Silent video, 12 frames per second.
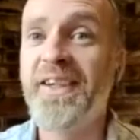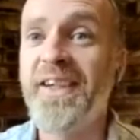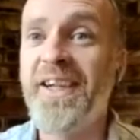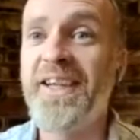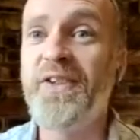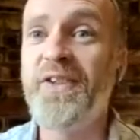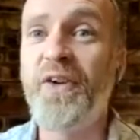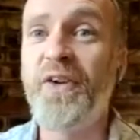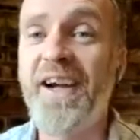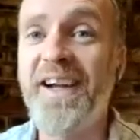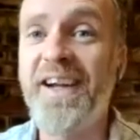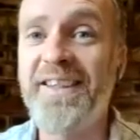in your
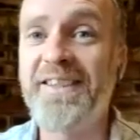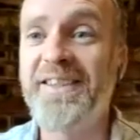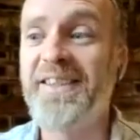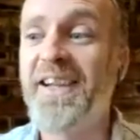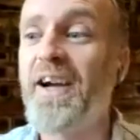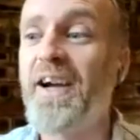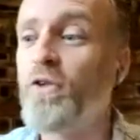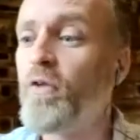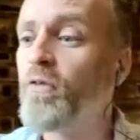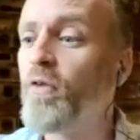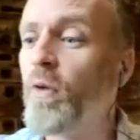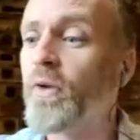hand, and you're
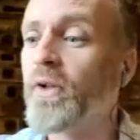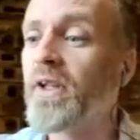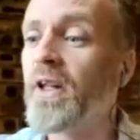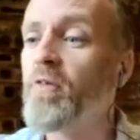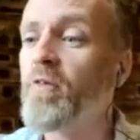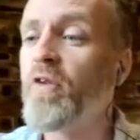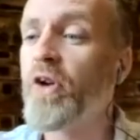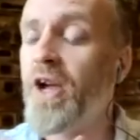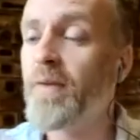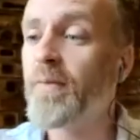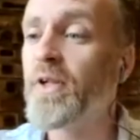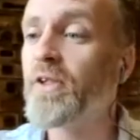falling in love with your
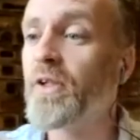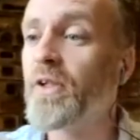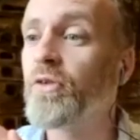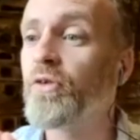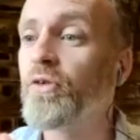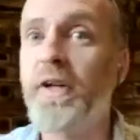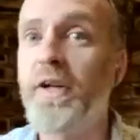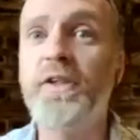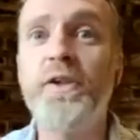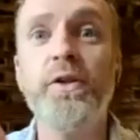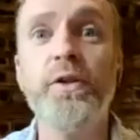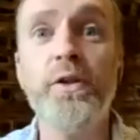image and trying
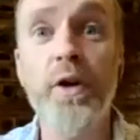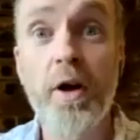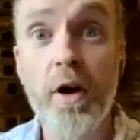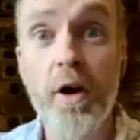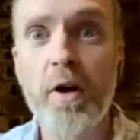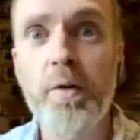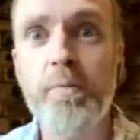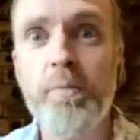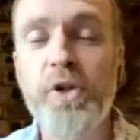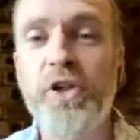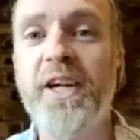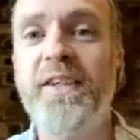to
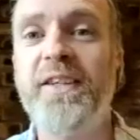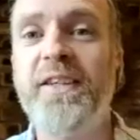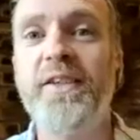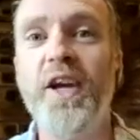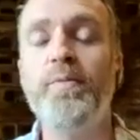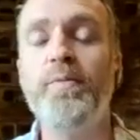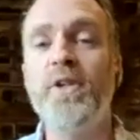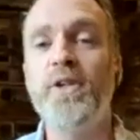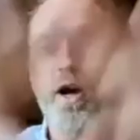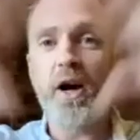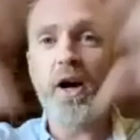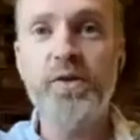project this image
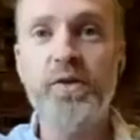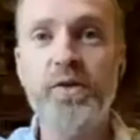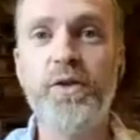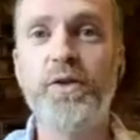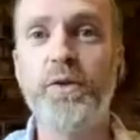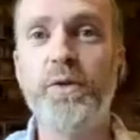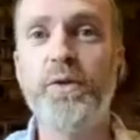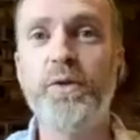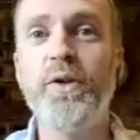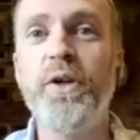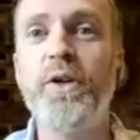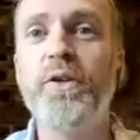out to
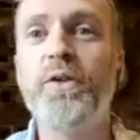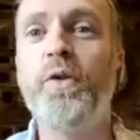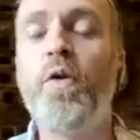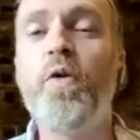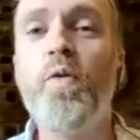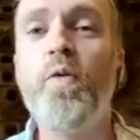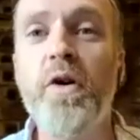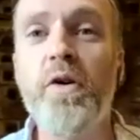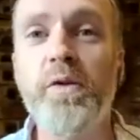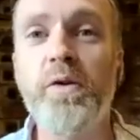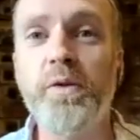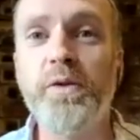the whole
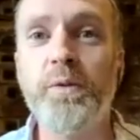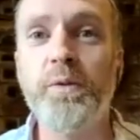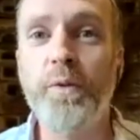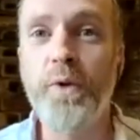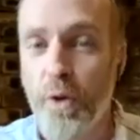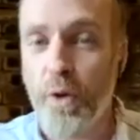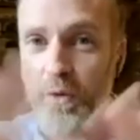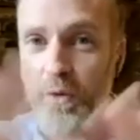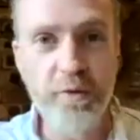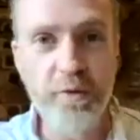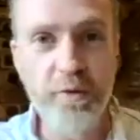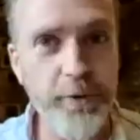world with all the
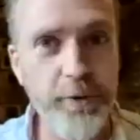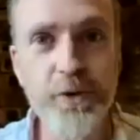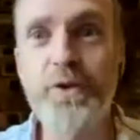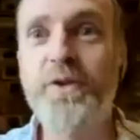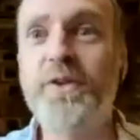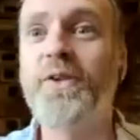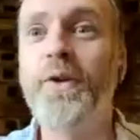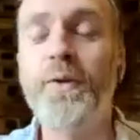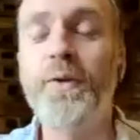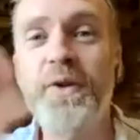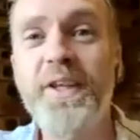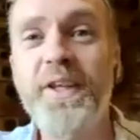filters and all the
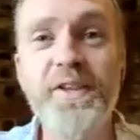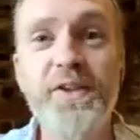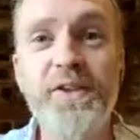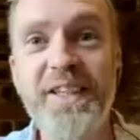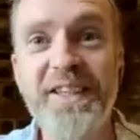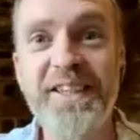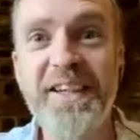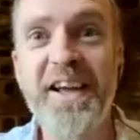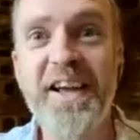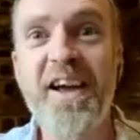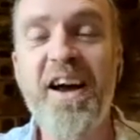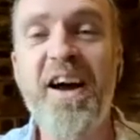things in it,
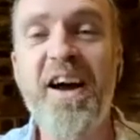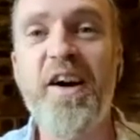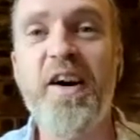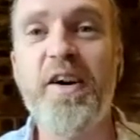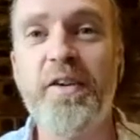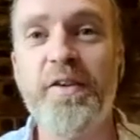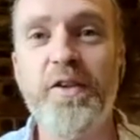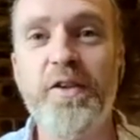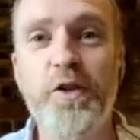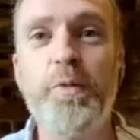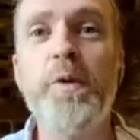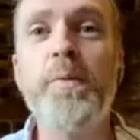so
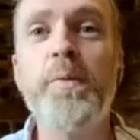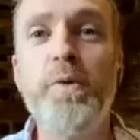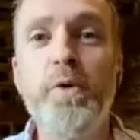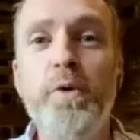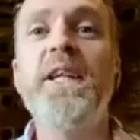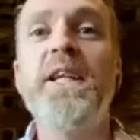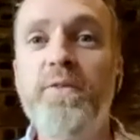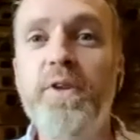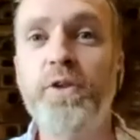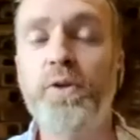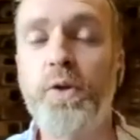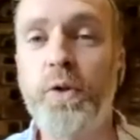people believe this
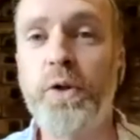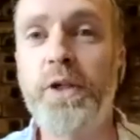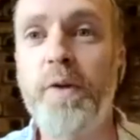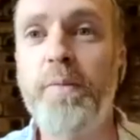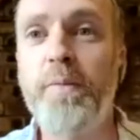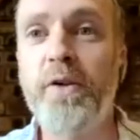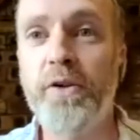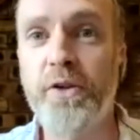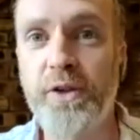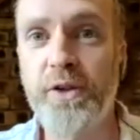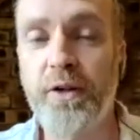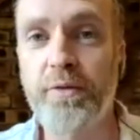story about
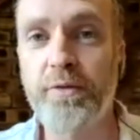yourself.